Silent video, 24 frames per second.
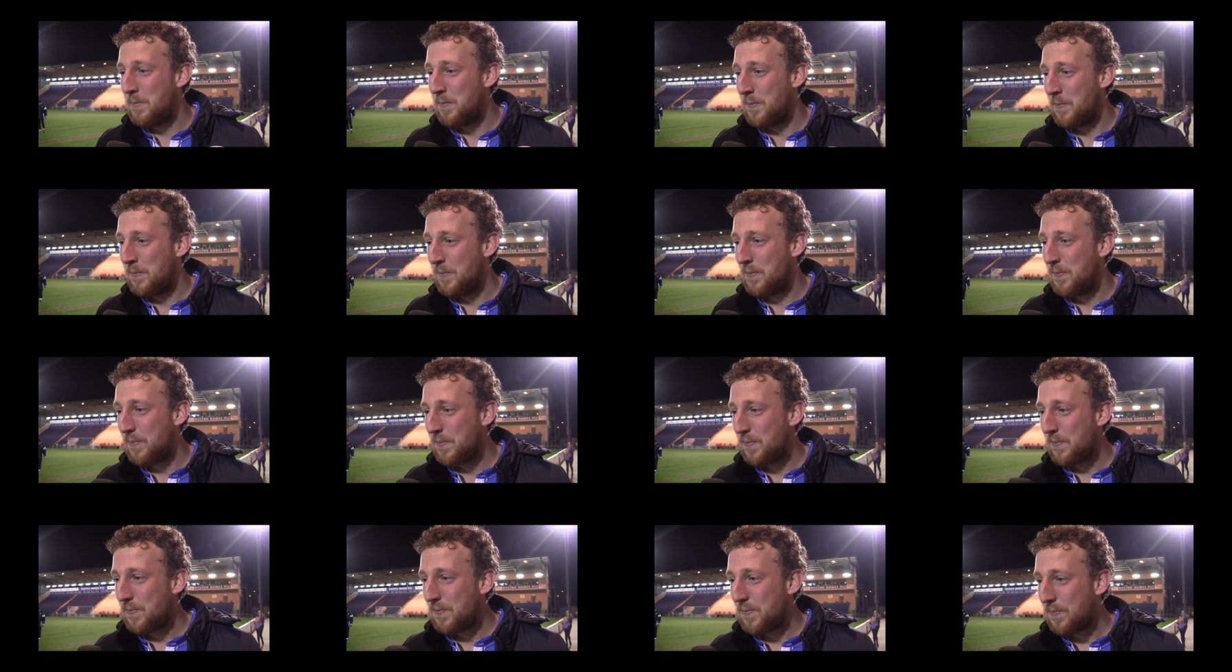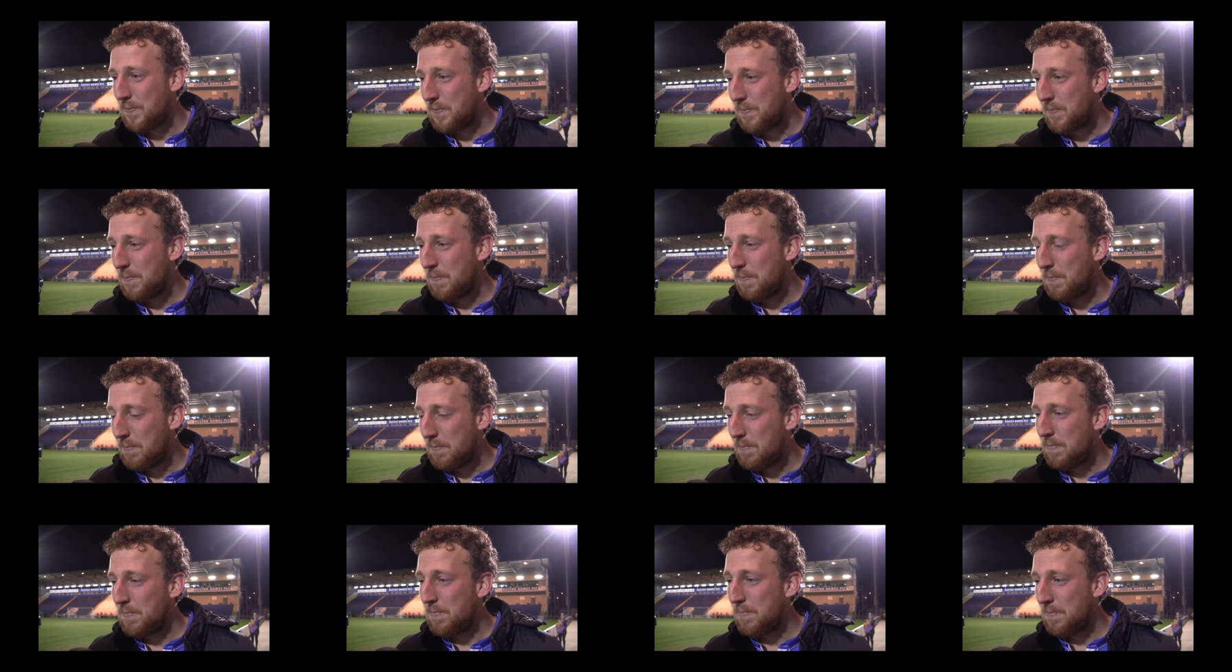Well, you got one against
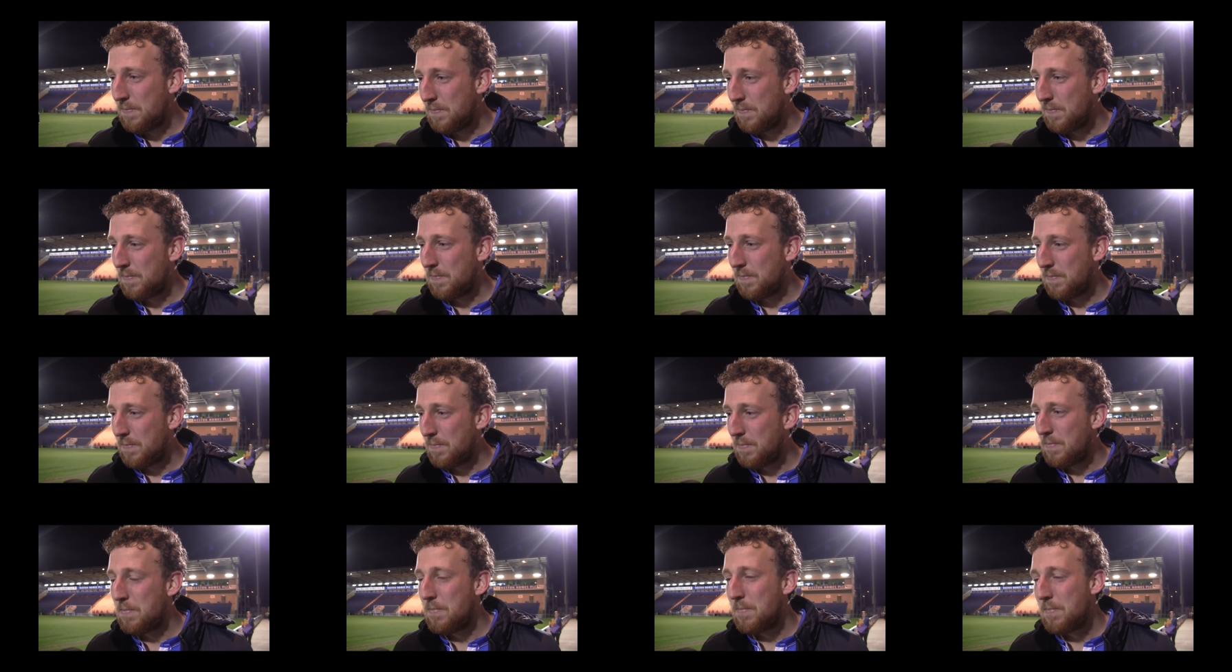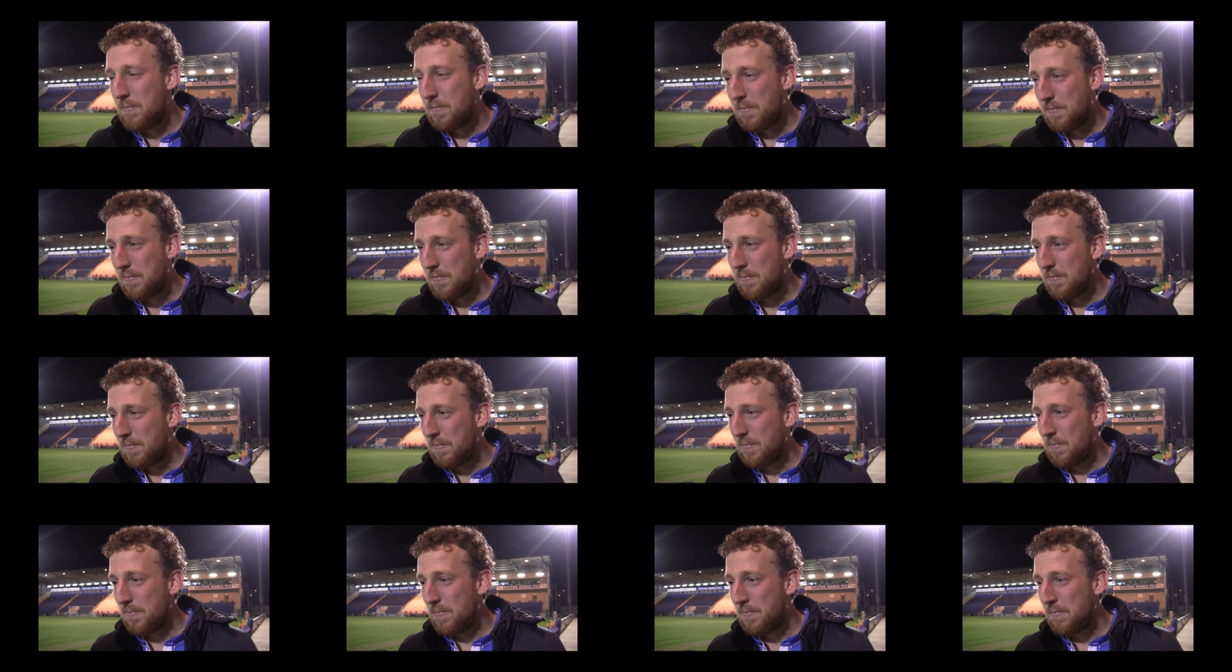Hartlepool as well, but
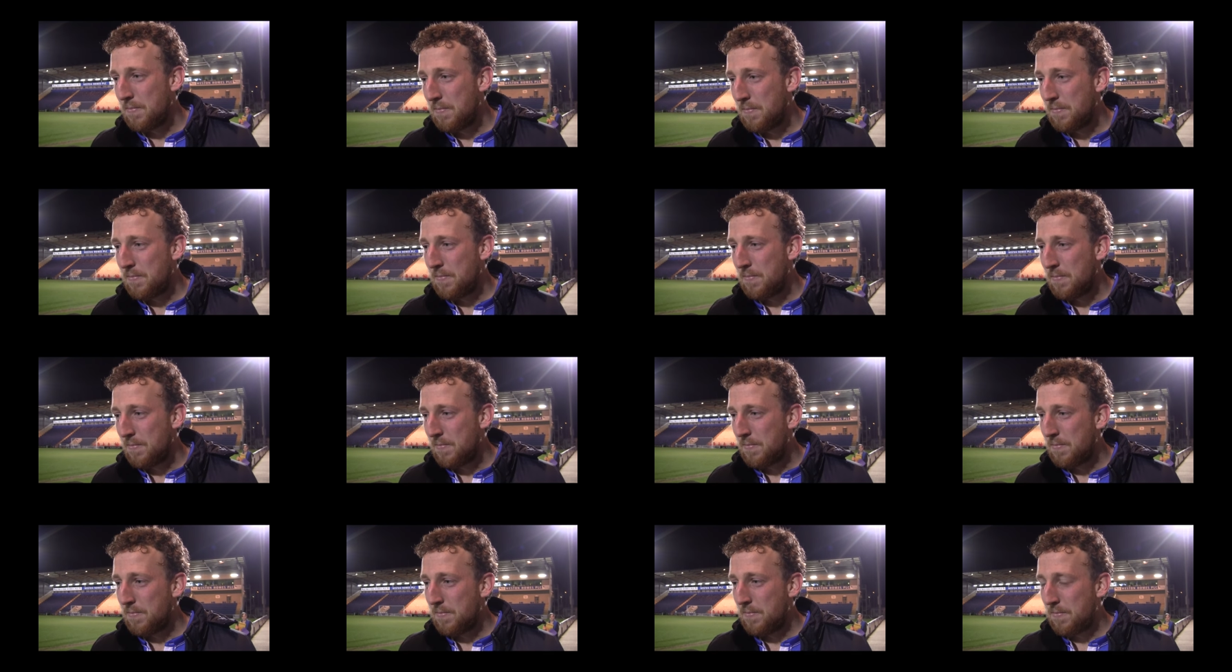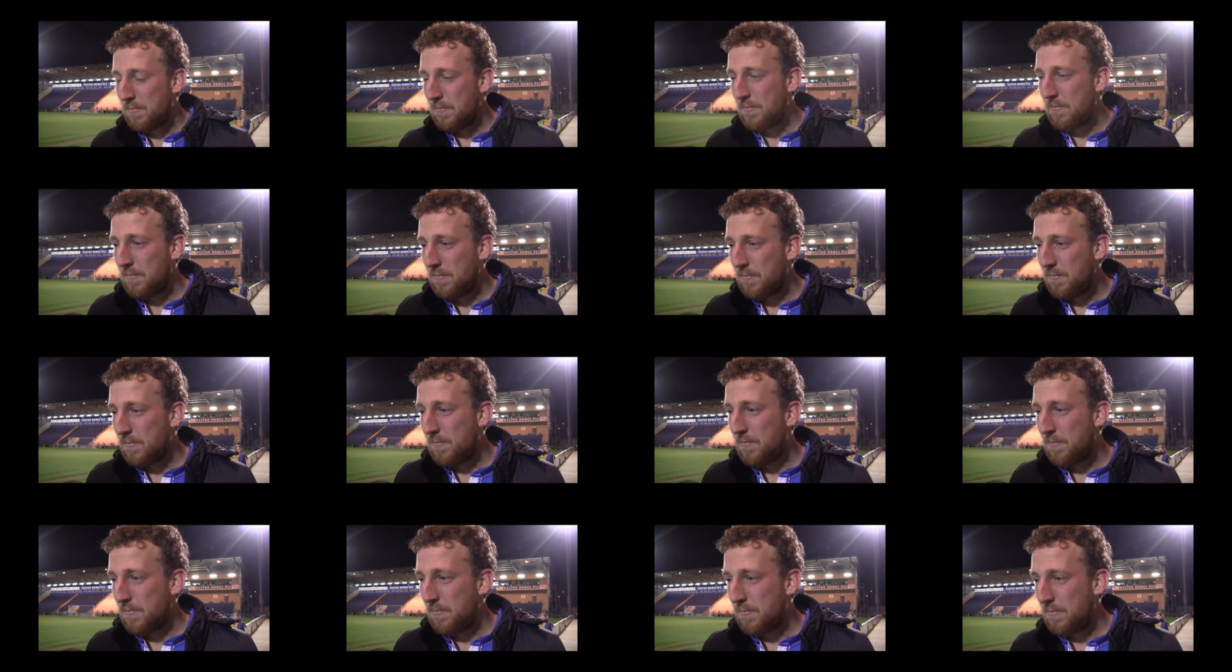everyone's
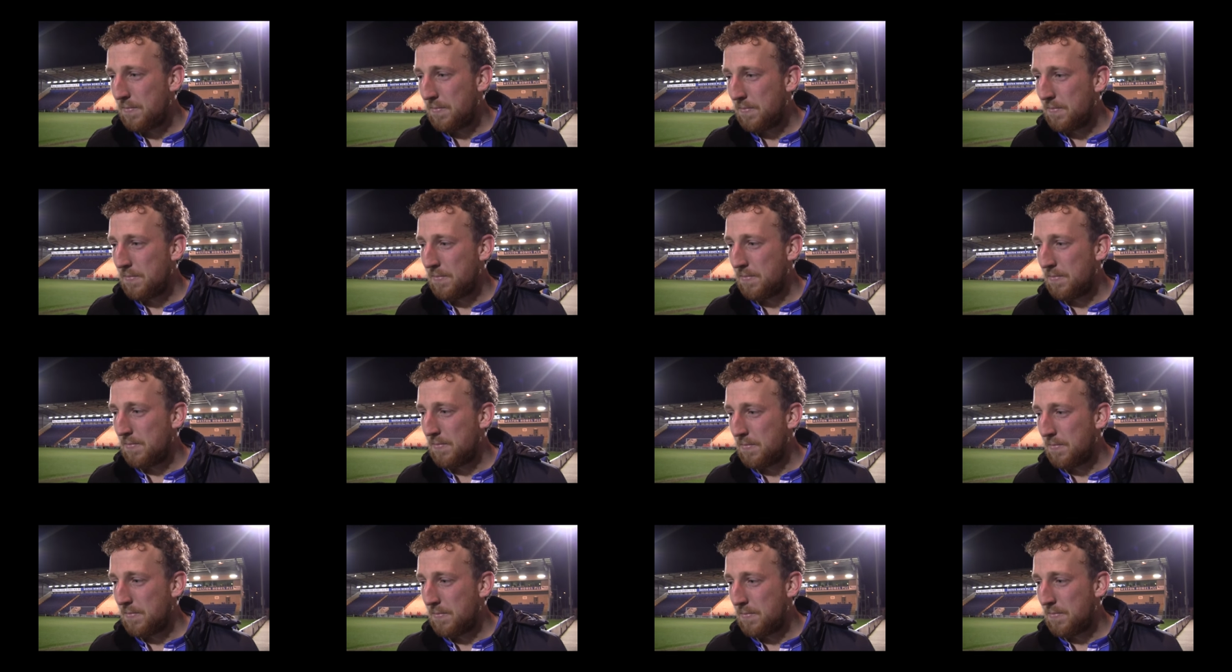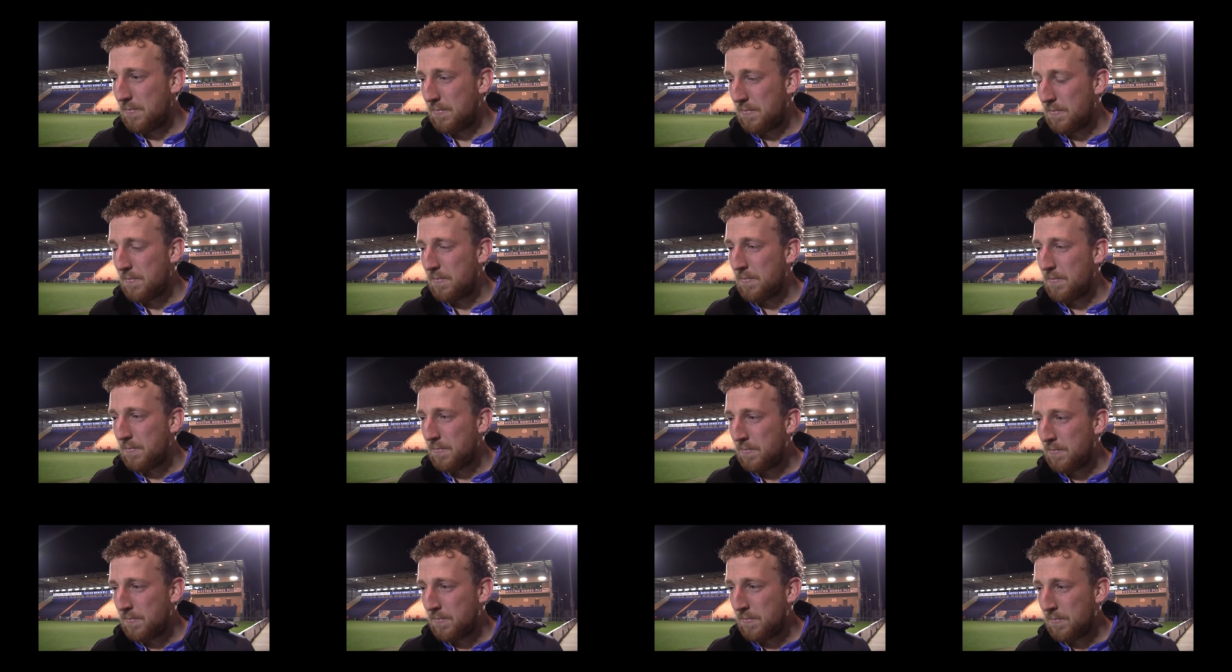also focused on the fact
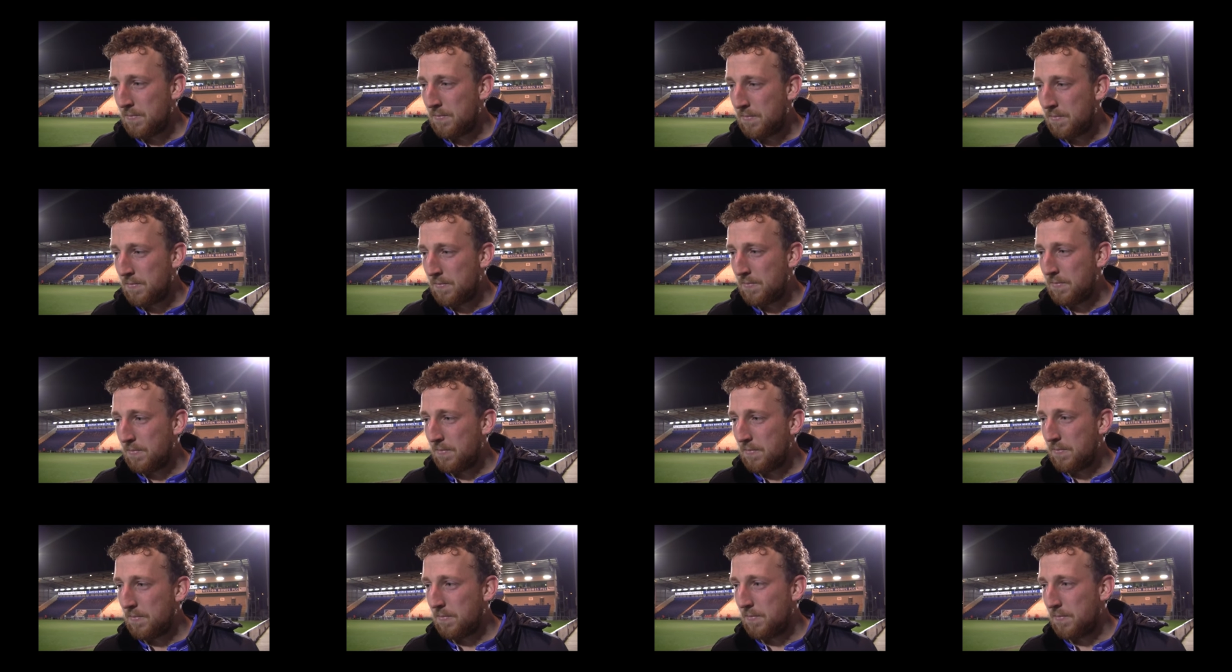that your form